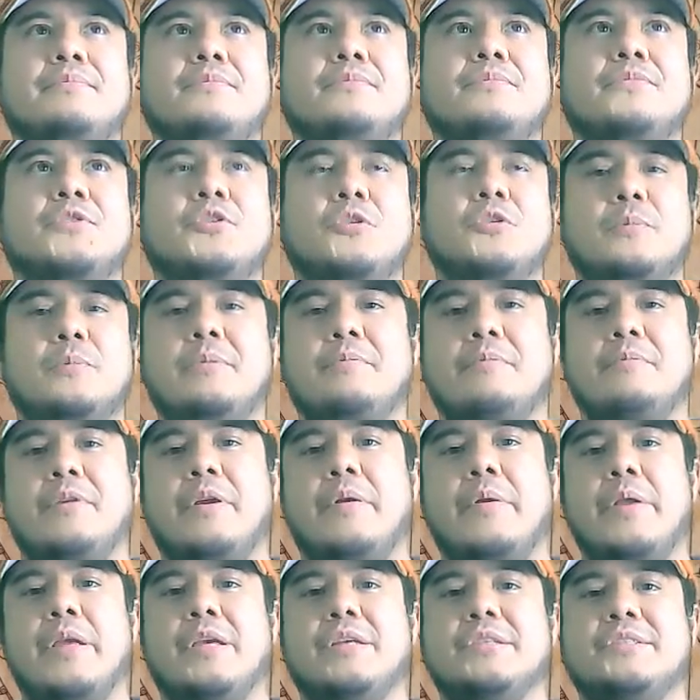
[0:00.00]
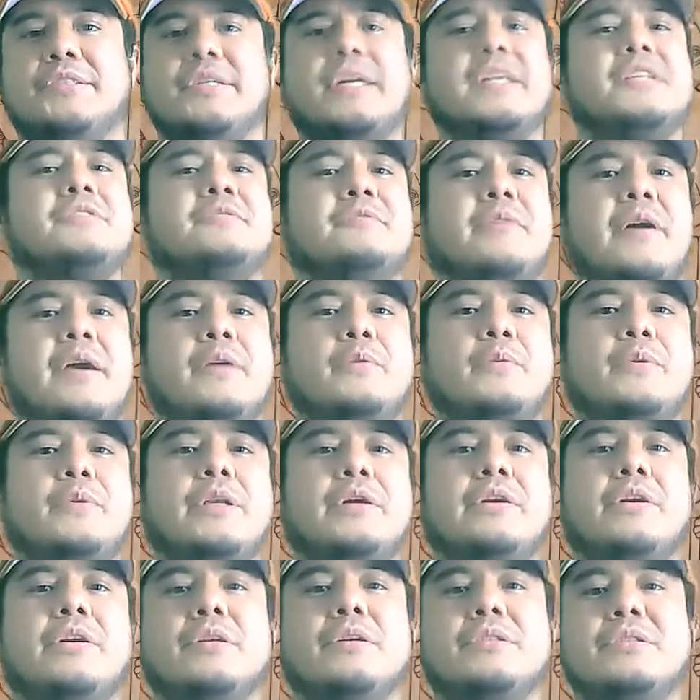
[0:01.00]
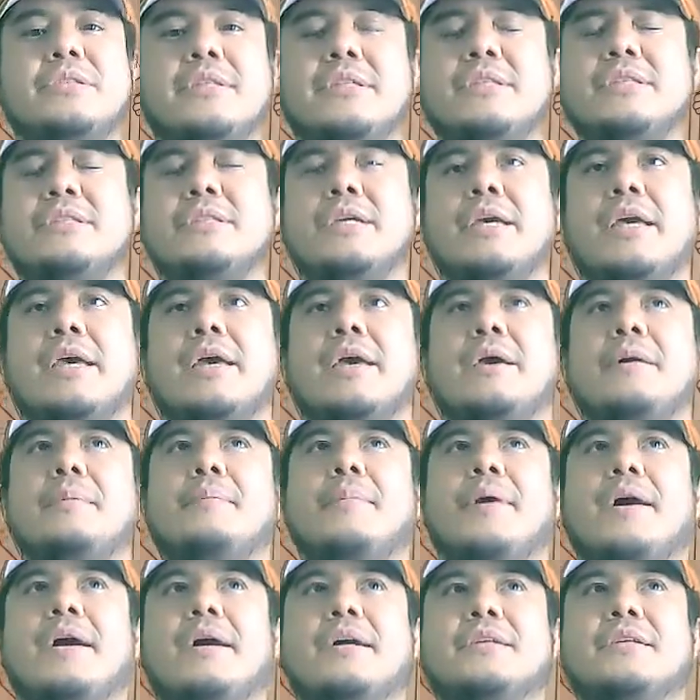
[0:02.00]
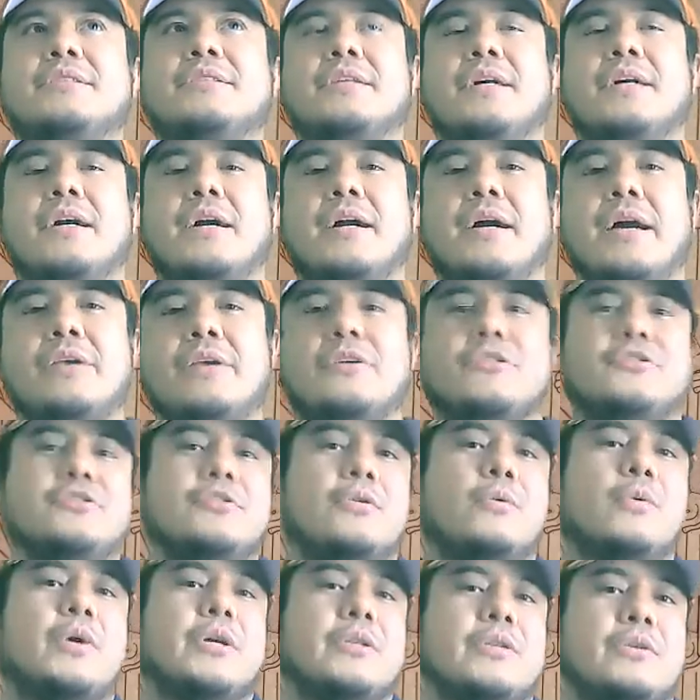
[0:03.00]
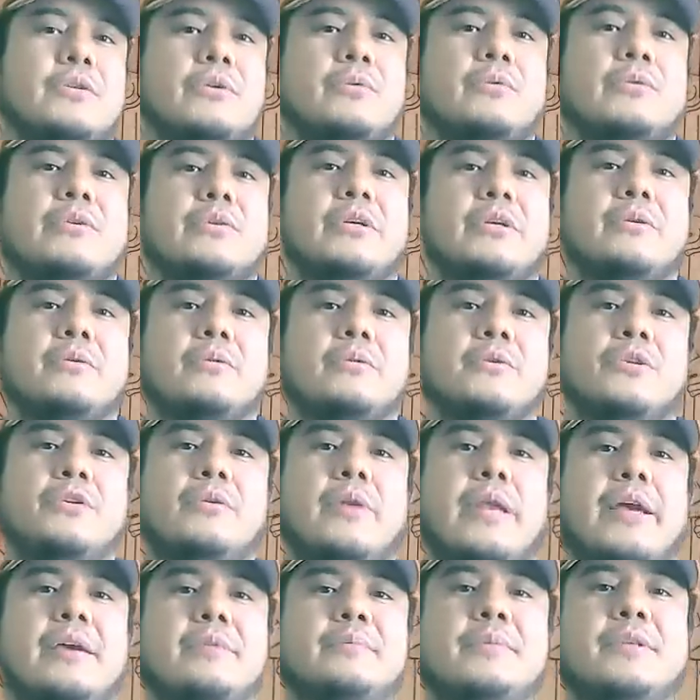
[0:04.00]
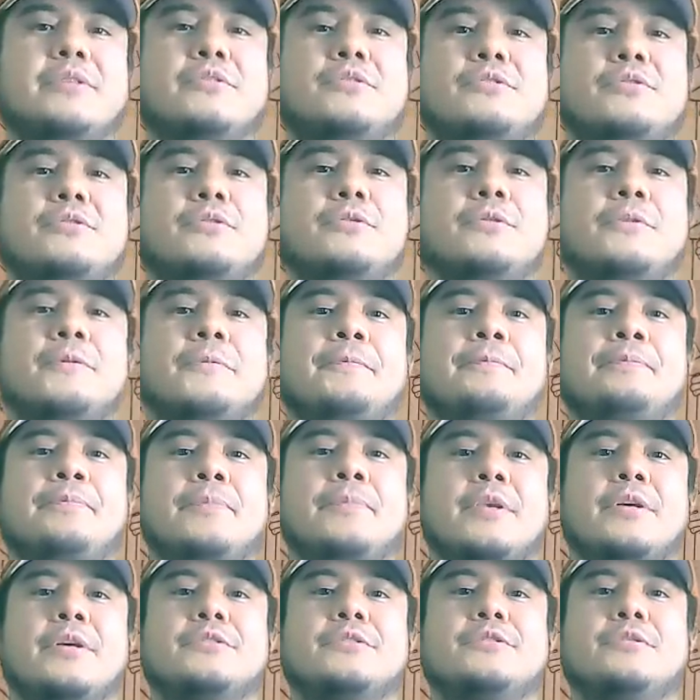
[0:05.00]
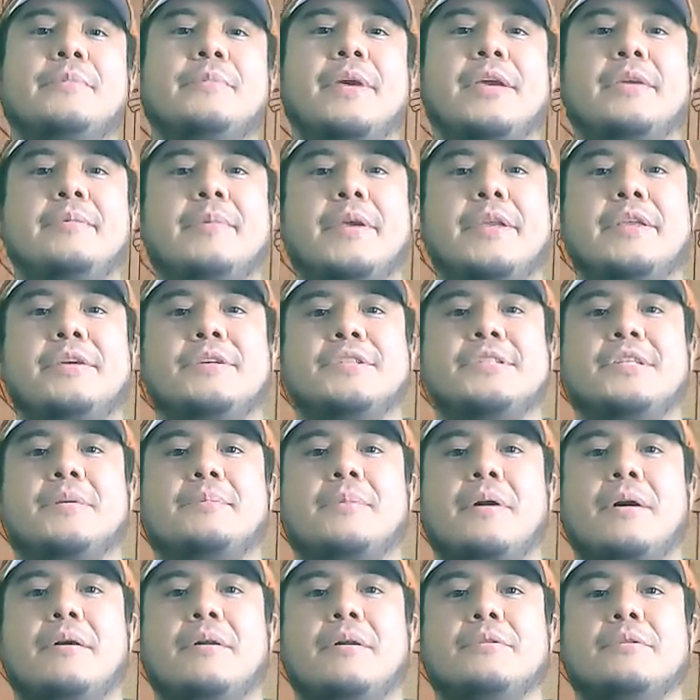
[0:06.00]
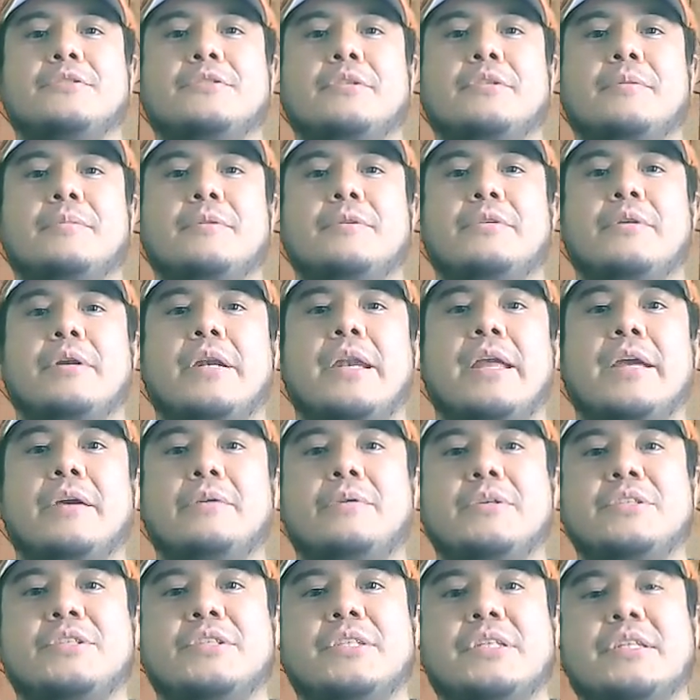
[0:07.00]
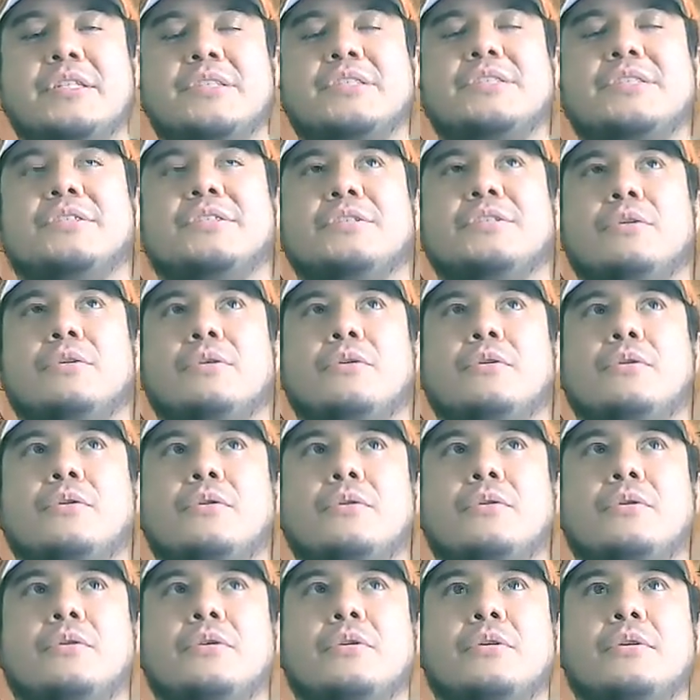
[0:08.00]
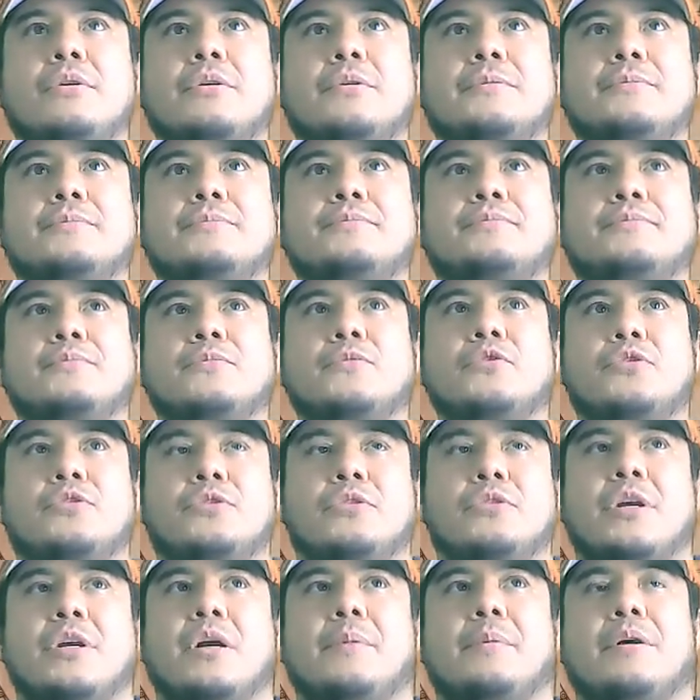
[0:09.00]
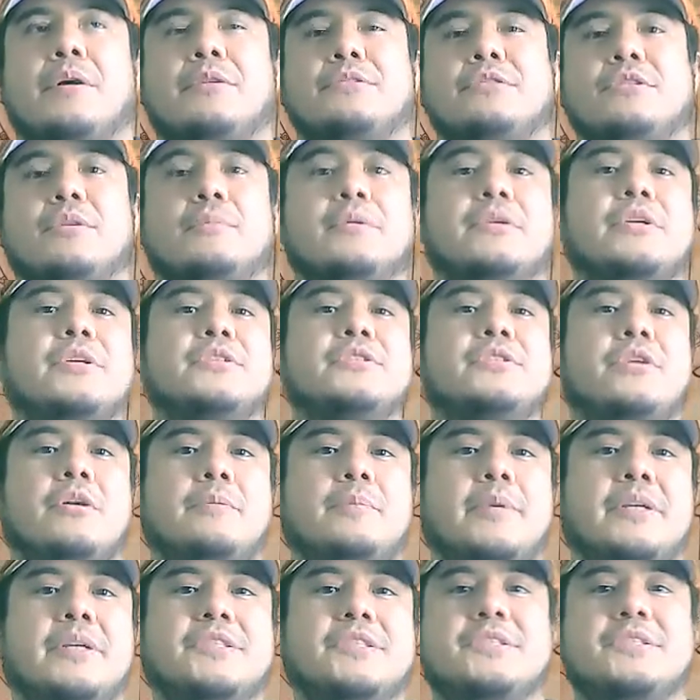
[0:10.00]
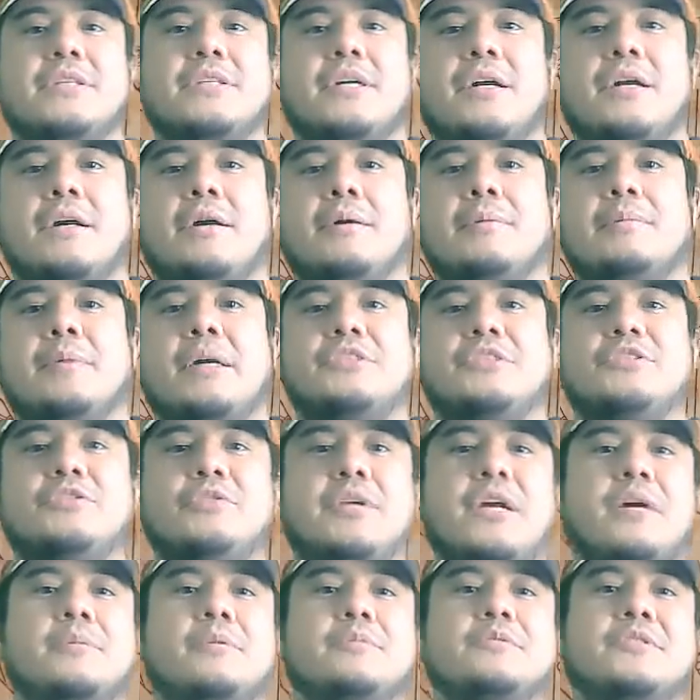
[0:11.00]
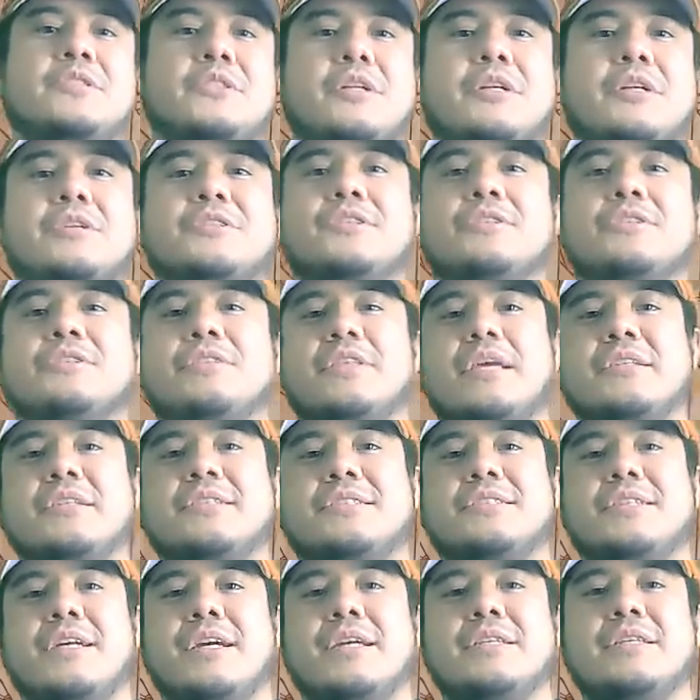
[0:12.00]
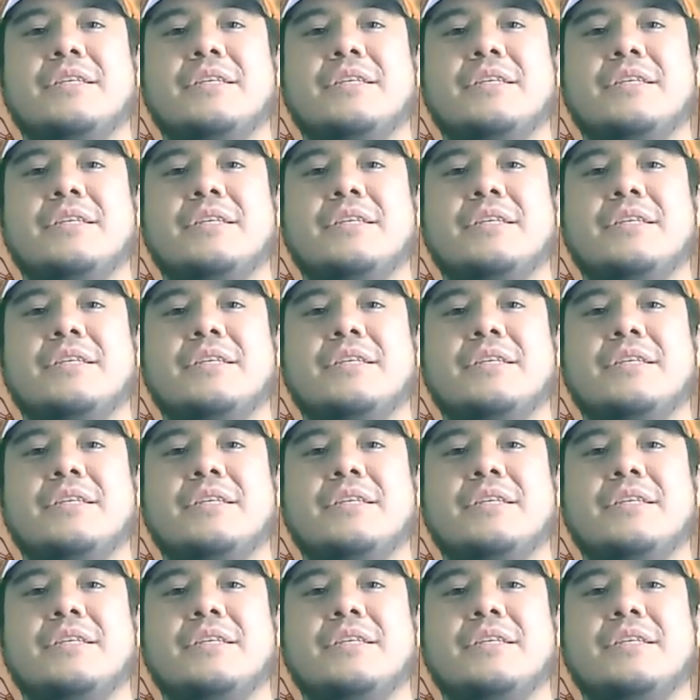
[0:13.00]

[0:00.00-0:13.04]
you've been very satisfied with the content, but I also wonder whether would you like me to make videos about some other languages, or to talk about some other topics. As you have observed, sometimes